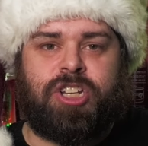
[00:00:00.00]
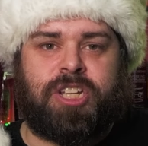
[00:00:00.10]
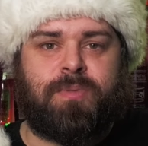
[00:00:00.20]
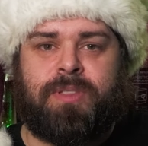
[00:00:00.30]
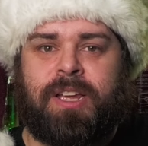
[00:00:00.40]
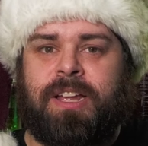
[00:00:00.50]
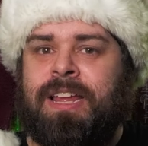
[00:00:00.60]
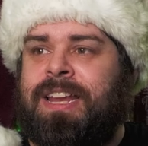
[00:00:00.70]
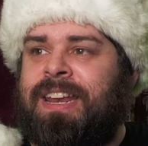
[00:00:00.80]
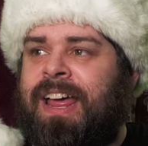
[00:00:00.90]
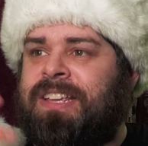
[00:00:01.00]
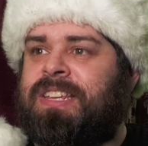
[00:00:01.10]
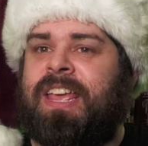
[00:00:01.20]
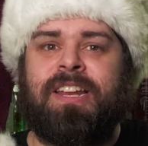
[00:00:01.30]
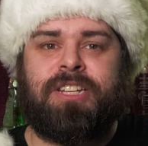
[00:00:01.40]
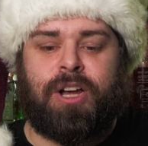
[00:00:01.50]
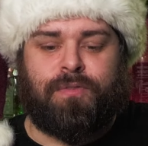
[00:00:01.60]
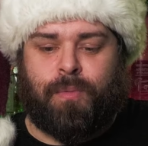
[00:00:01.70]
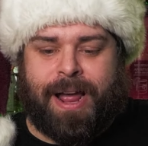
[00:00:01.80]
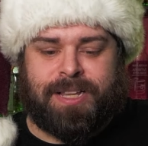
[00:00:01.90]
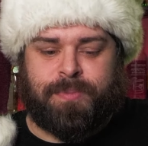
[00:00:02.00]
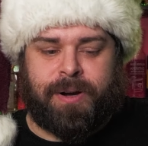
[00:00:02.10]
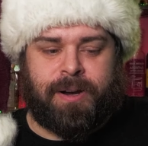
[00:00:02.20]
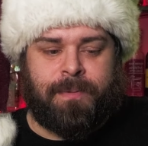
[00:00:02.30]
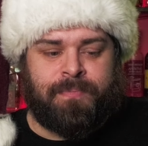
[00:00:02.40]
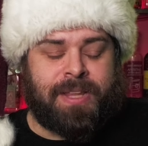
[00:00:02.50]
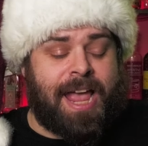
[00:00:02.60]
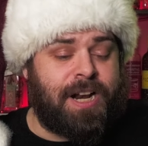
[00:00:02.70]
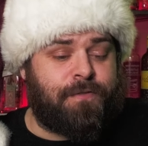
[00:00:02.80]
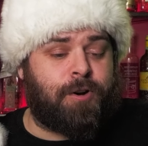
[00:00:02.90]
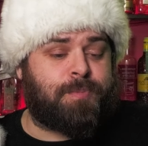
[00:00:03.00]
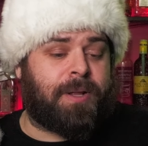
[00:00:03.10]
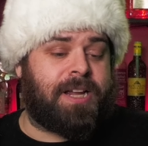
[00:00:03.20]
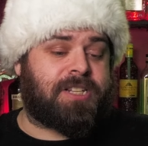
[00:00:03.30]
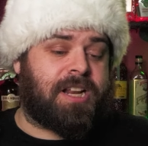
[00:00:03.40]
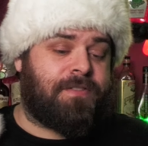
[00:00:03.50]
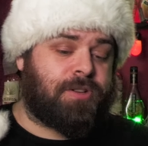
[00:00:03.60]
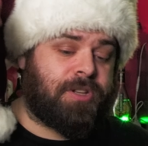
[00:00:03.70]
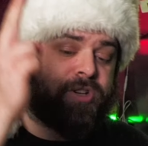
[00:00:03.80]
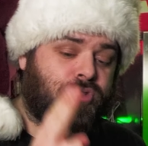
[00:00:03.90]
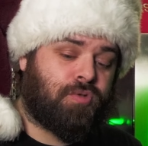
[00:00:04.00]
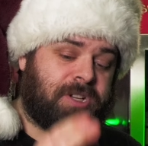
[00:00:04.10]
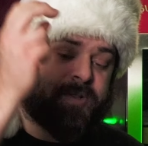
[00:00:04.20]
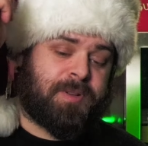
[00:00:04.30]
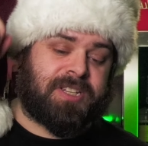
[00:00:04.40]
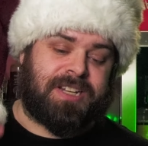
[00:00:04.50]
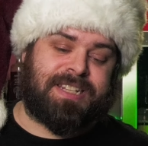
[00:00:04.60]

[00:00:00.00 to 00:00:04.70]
just with a nice hint of raspberry. And in 1st place, gonna give it to the Christmas